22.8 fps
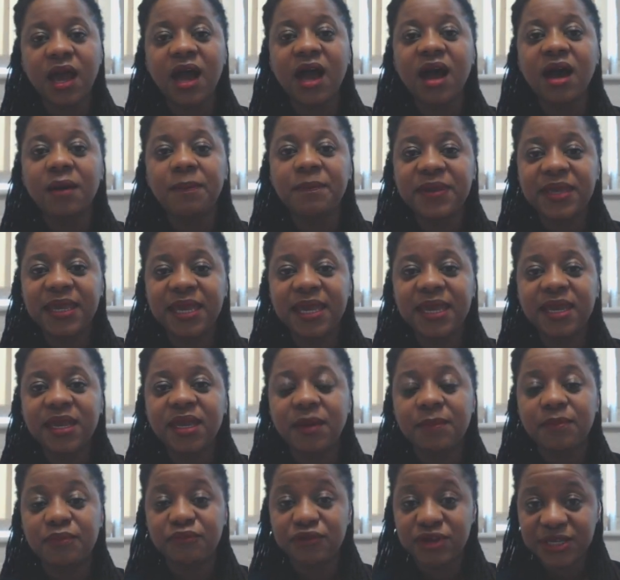are being
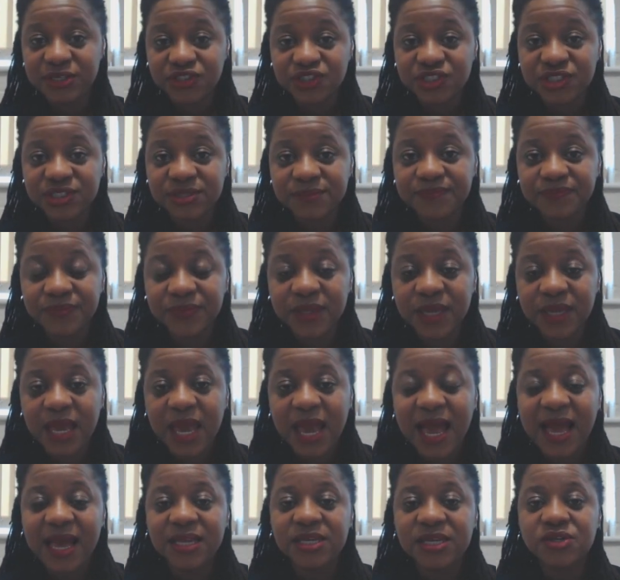breached,
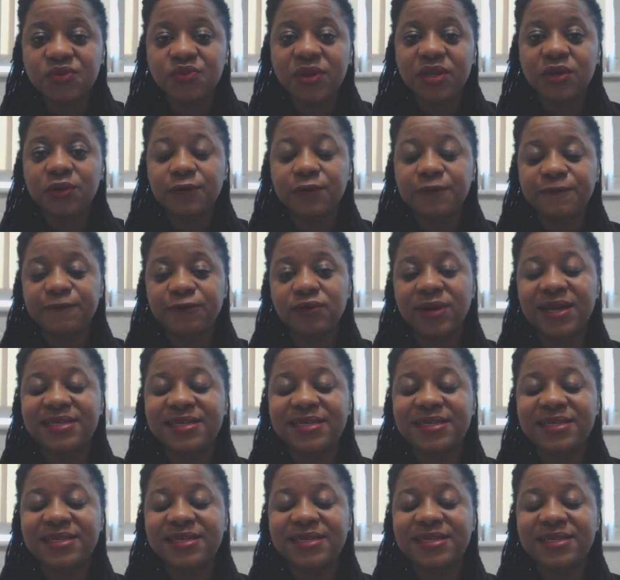and we look for